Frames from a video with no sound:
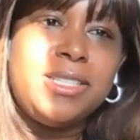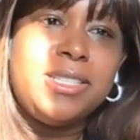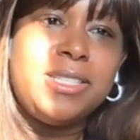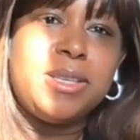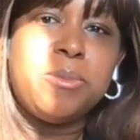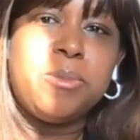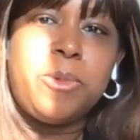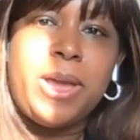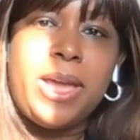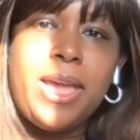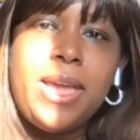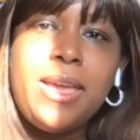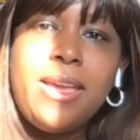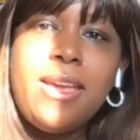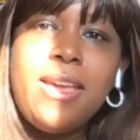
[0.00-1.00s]
in some
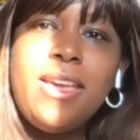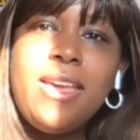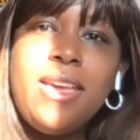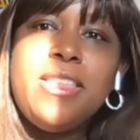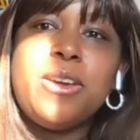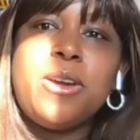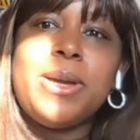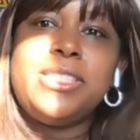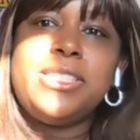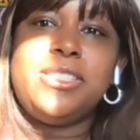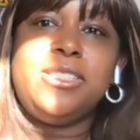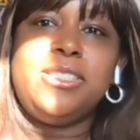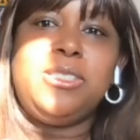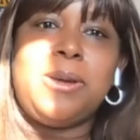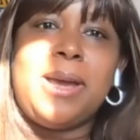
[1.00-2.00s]
way. The
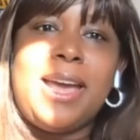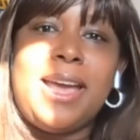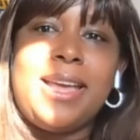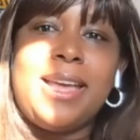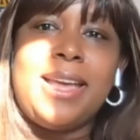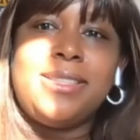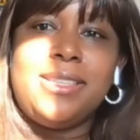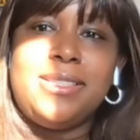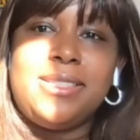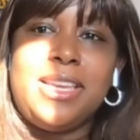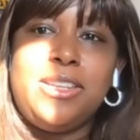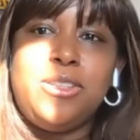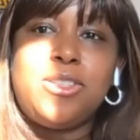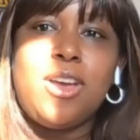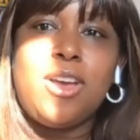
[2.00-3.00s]
question you asked is,
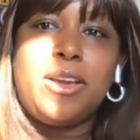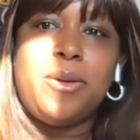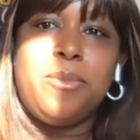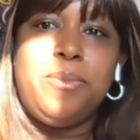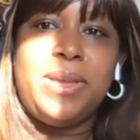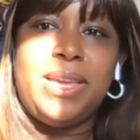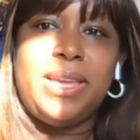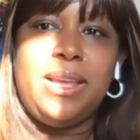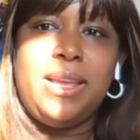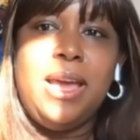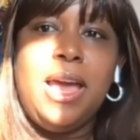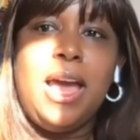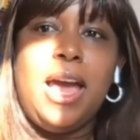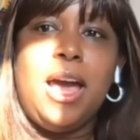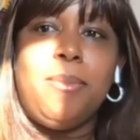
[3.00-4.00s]
can you talk a bit
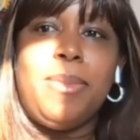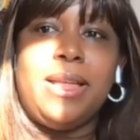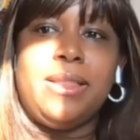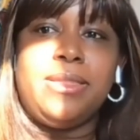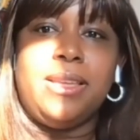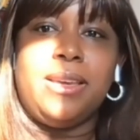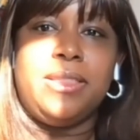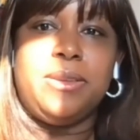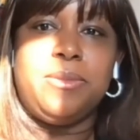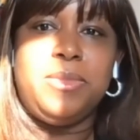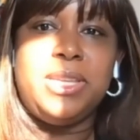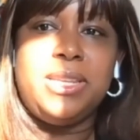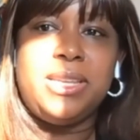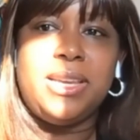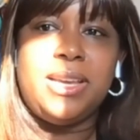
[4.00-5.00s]
about the other
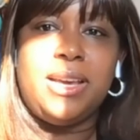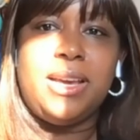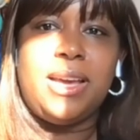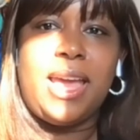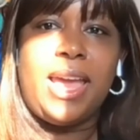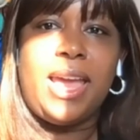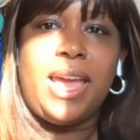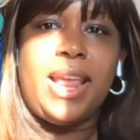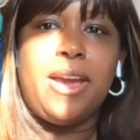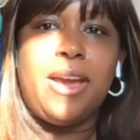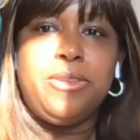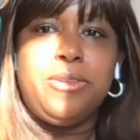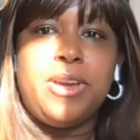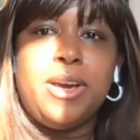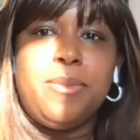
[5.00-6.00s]
media and how
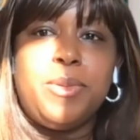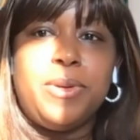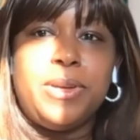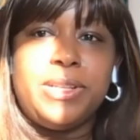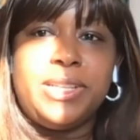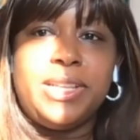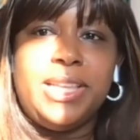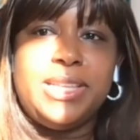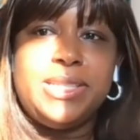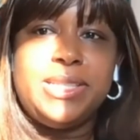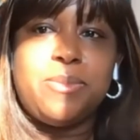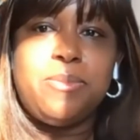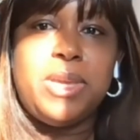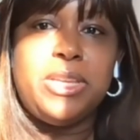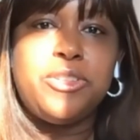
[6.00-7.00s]
you come upon clay as a
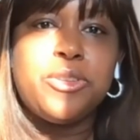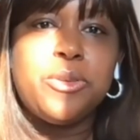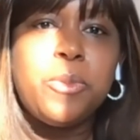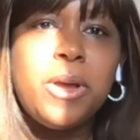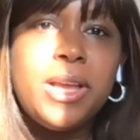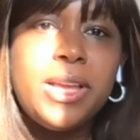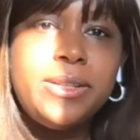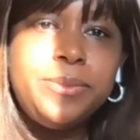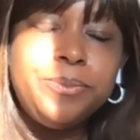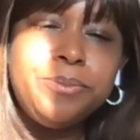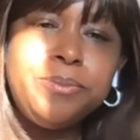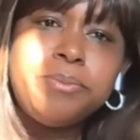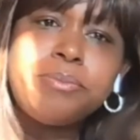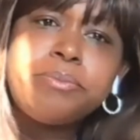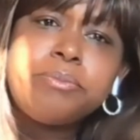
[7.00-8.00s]
major one?
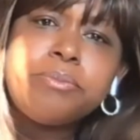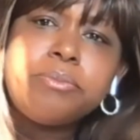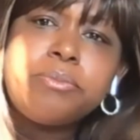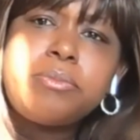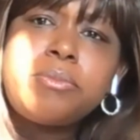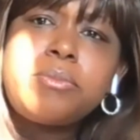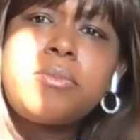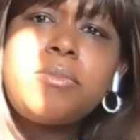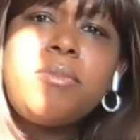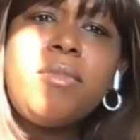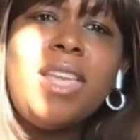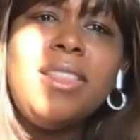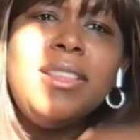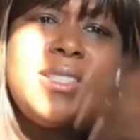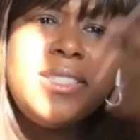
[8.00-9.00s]

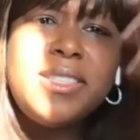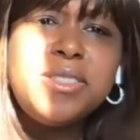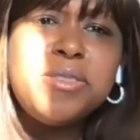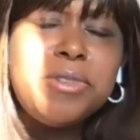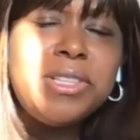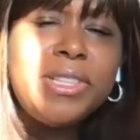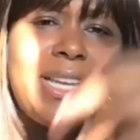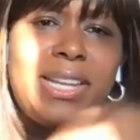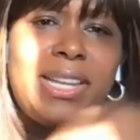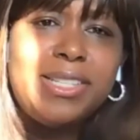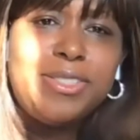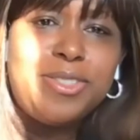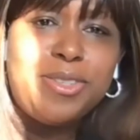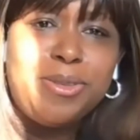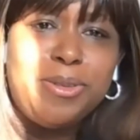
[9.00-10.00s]
This is
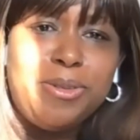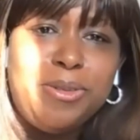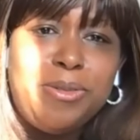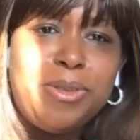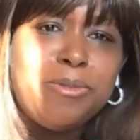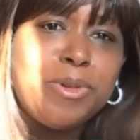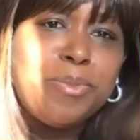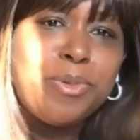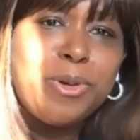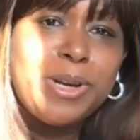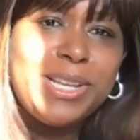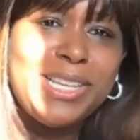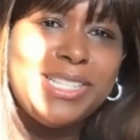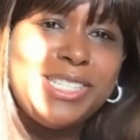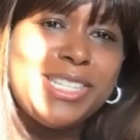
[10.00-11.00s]
related to the
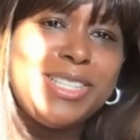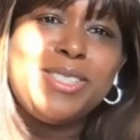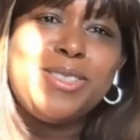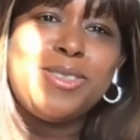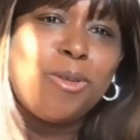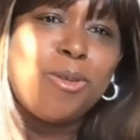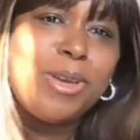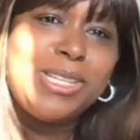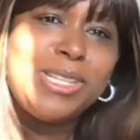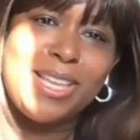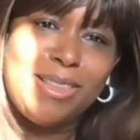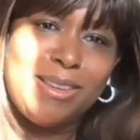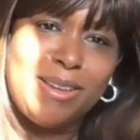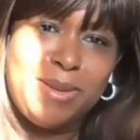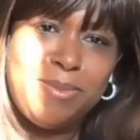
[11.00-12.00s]
reportage and the
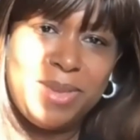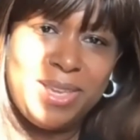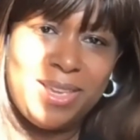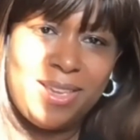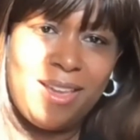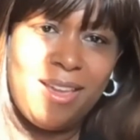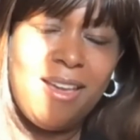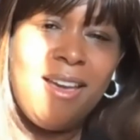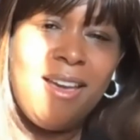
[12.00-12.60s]
storyteller in me.